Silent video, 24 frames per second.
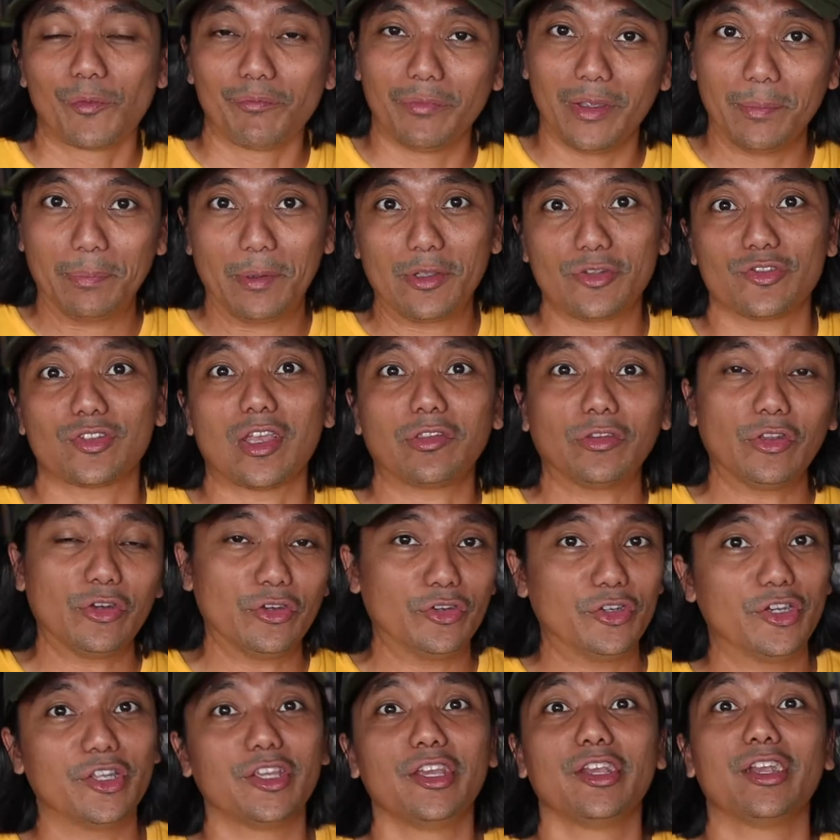People
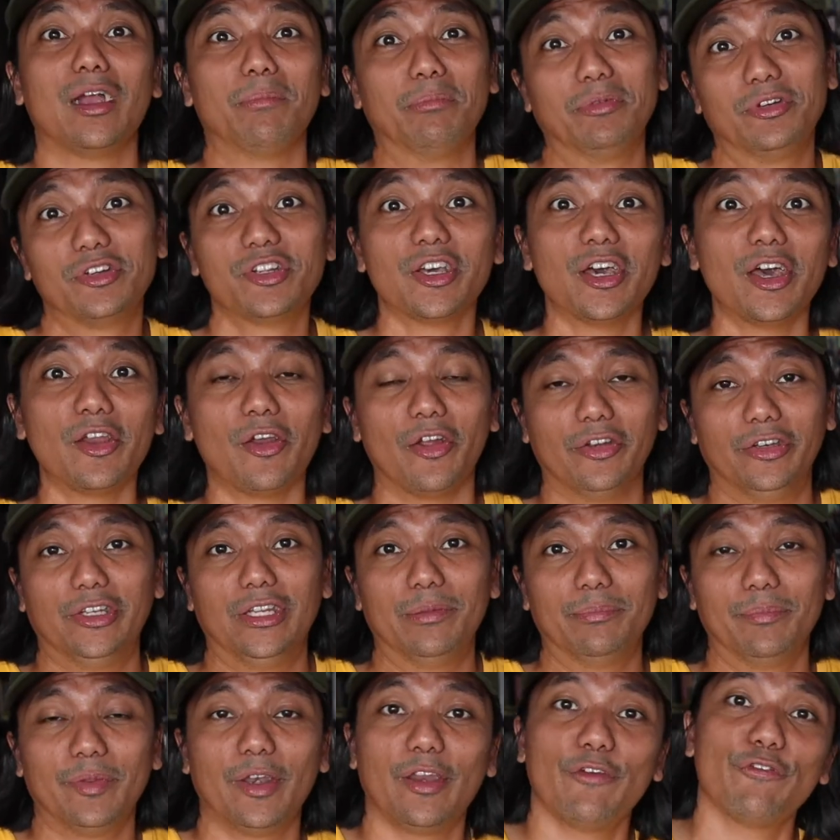started digging up dirt on
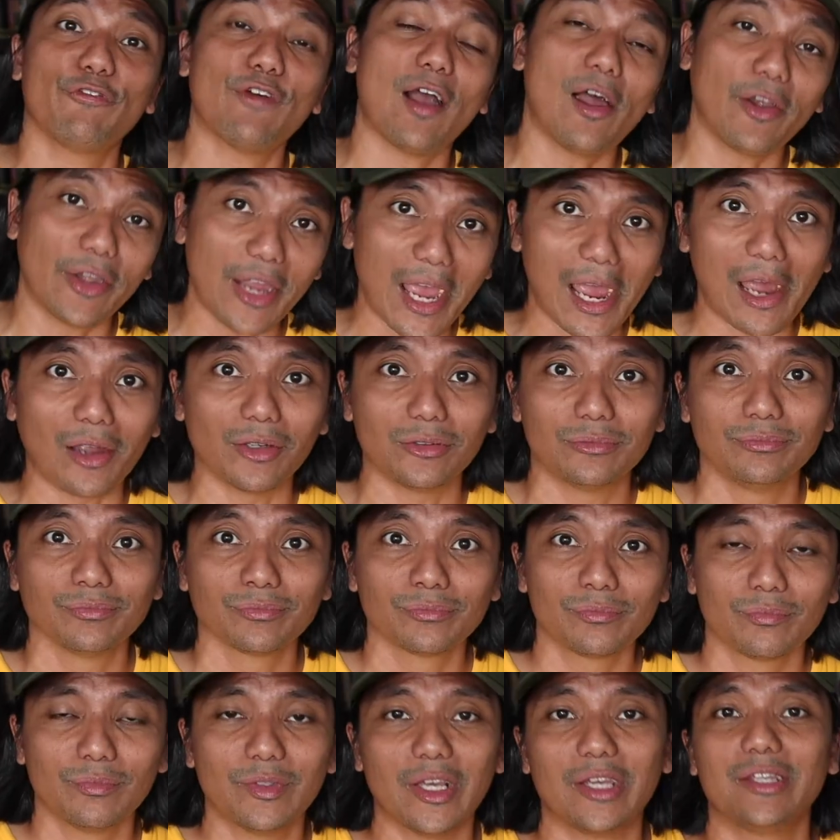him. And they found out
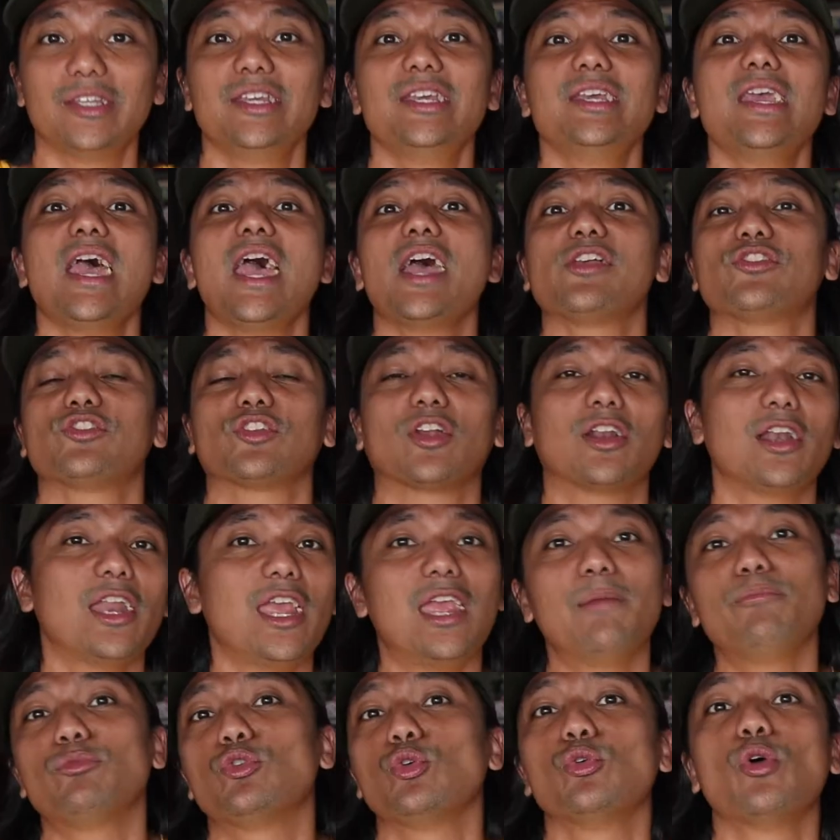that he has
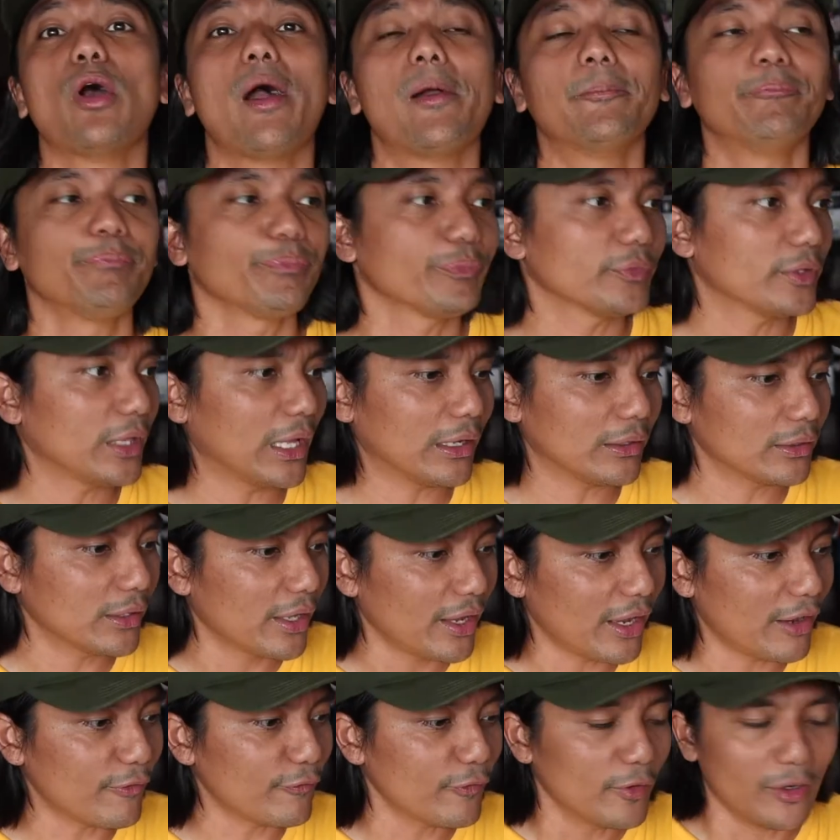claimed to
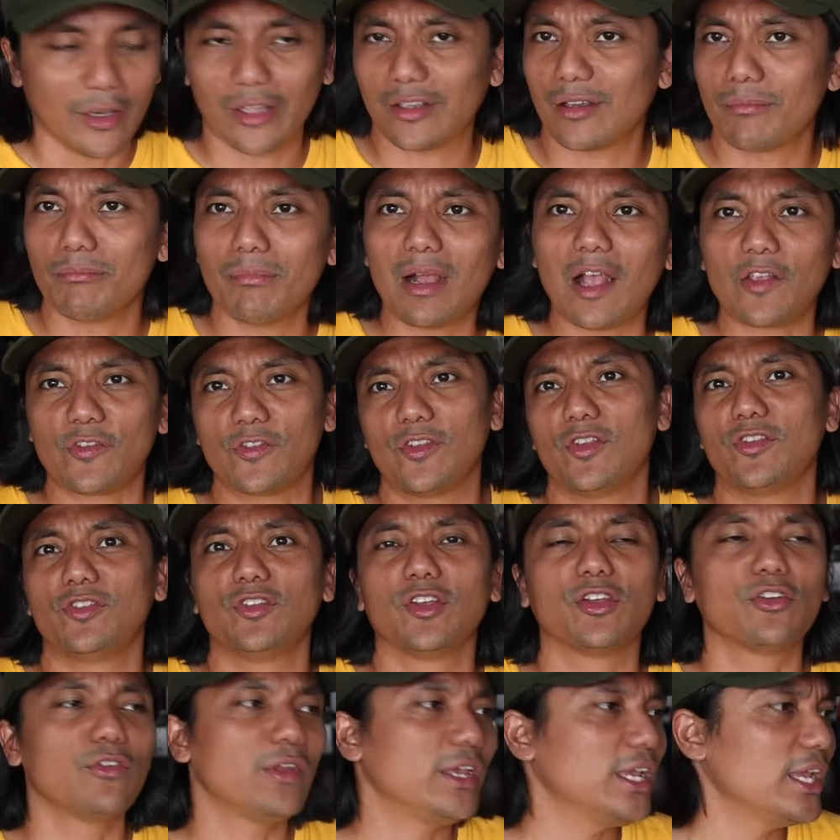have a master's
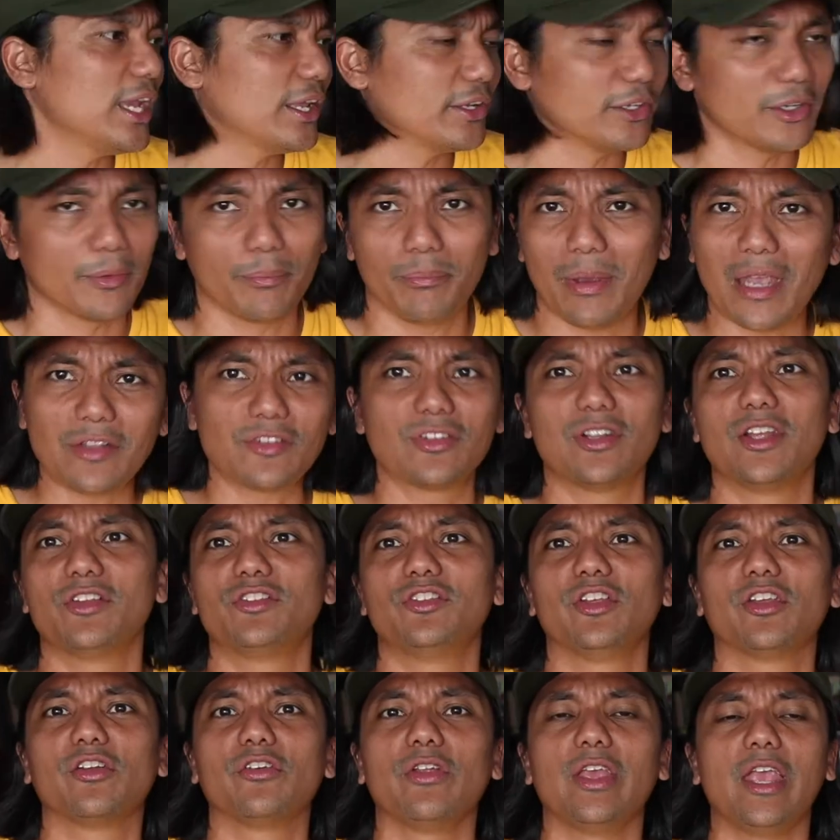degree and a bachelor's
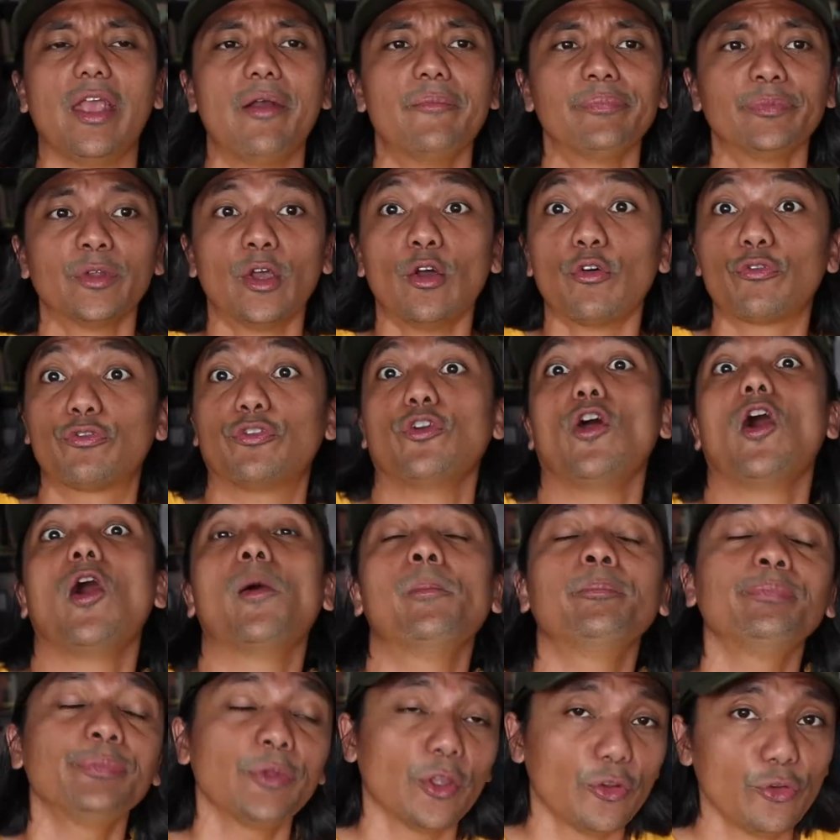degree
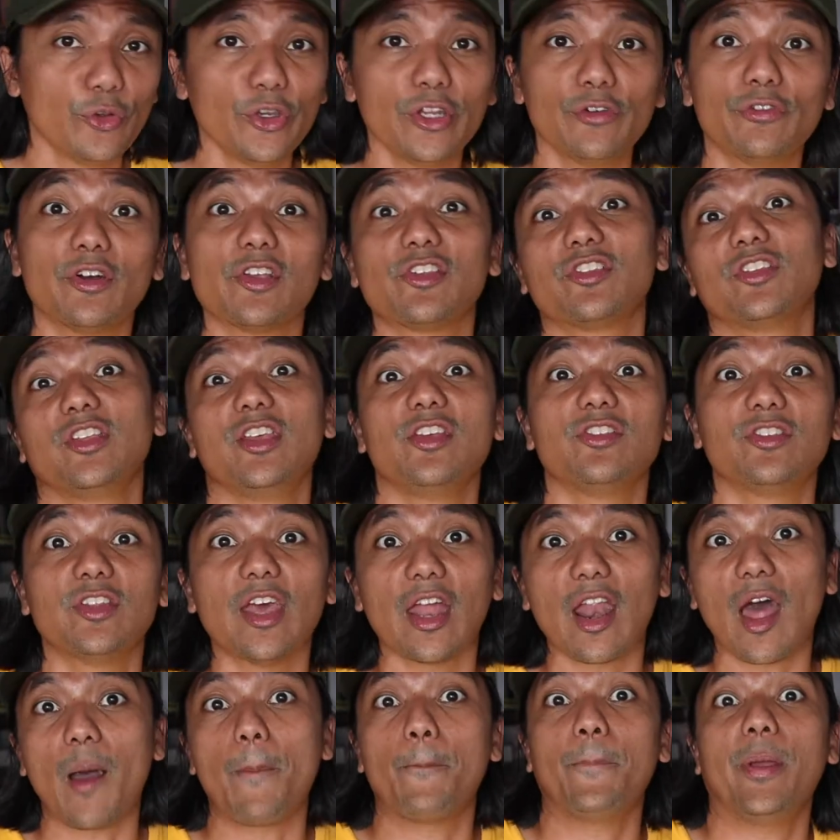from universities
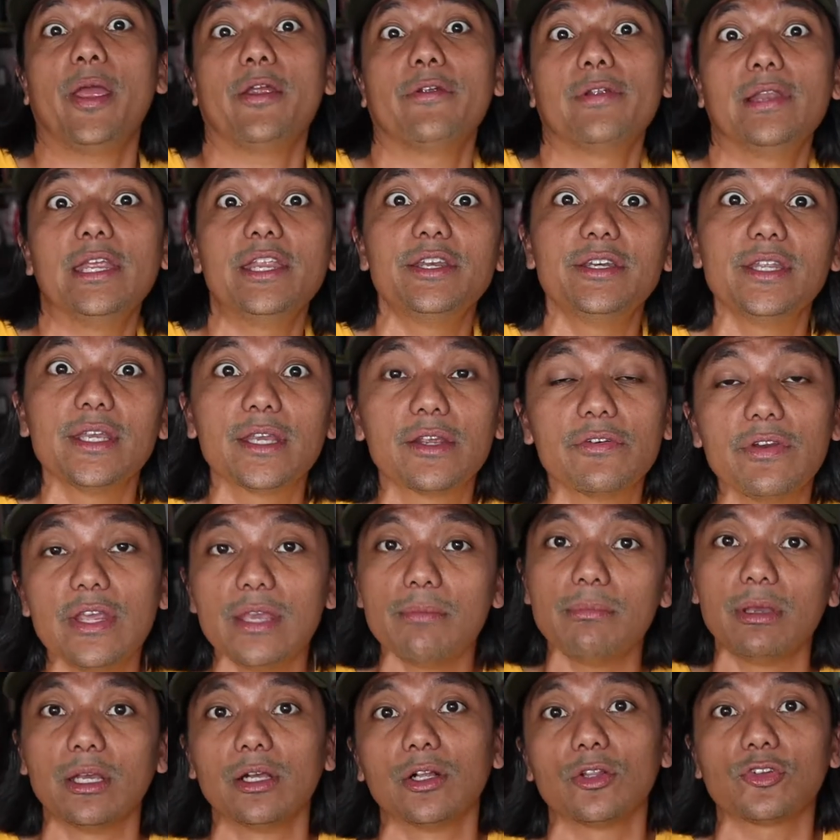that are apparently
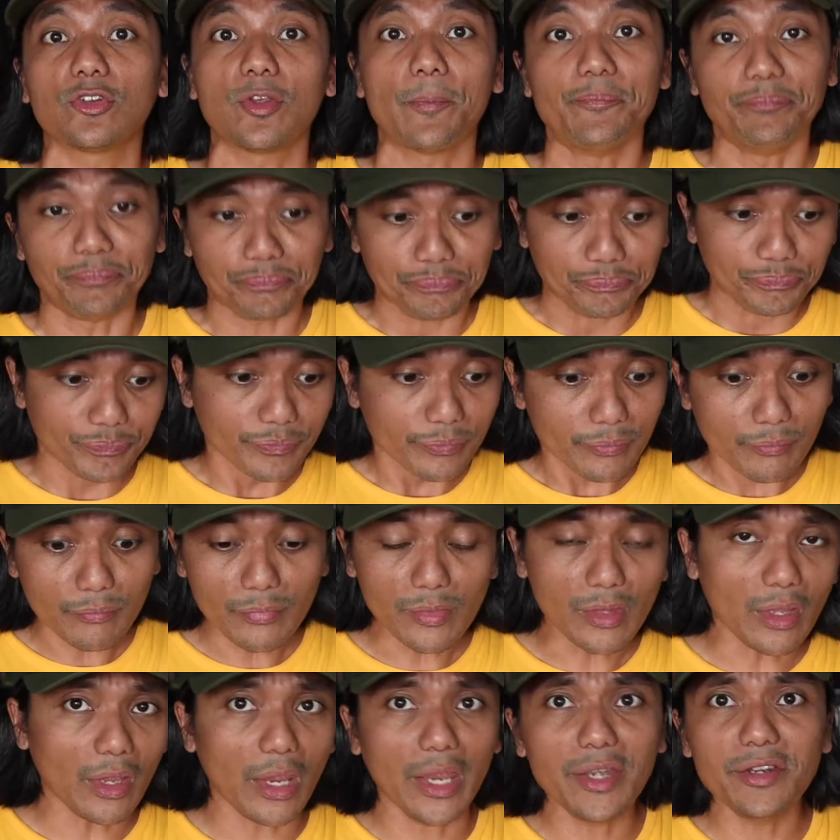degree mills,
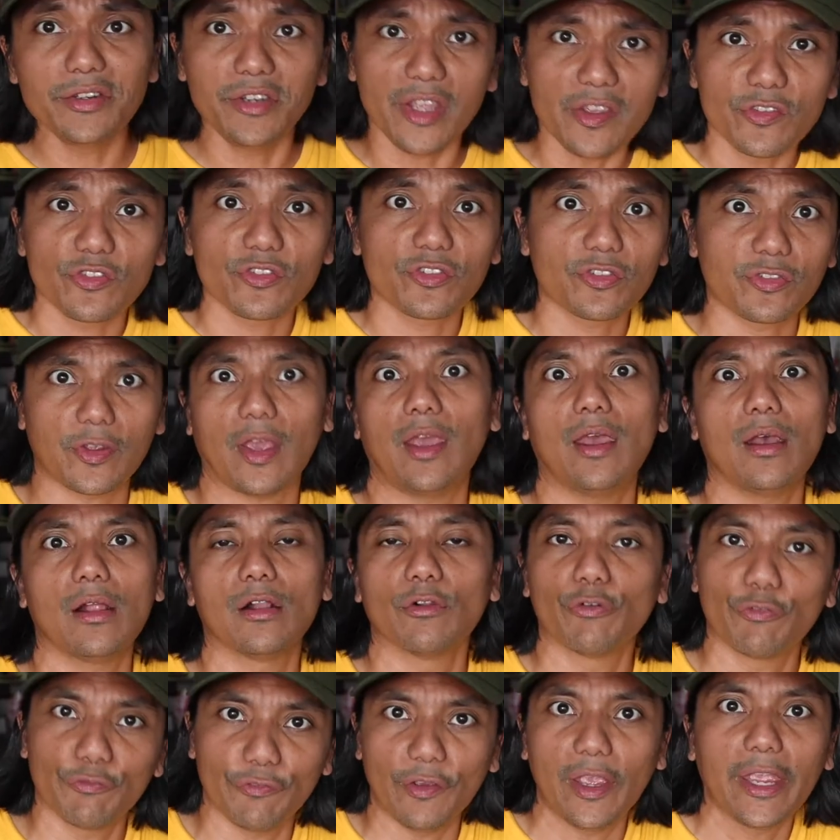and they
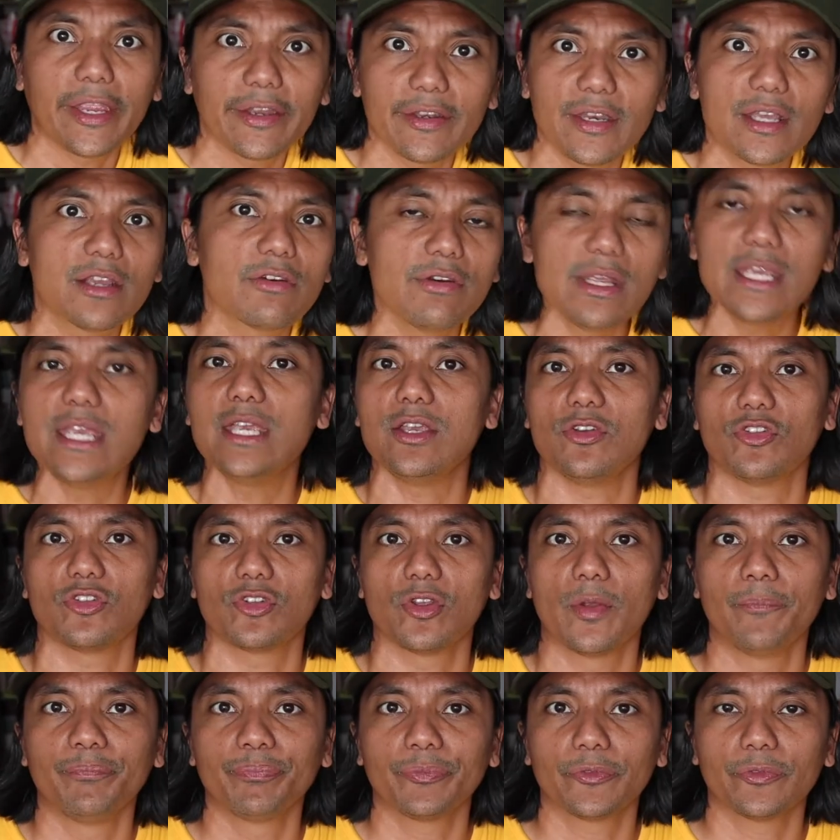sell fake
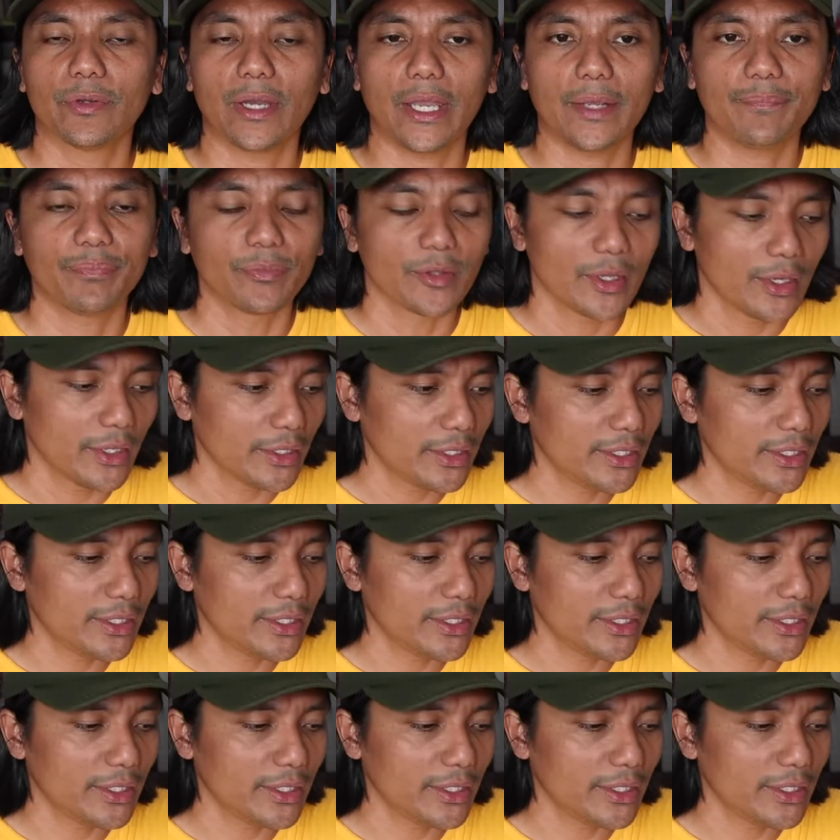degrees, right?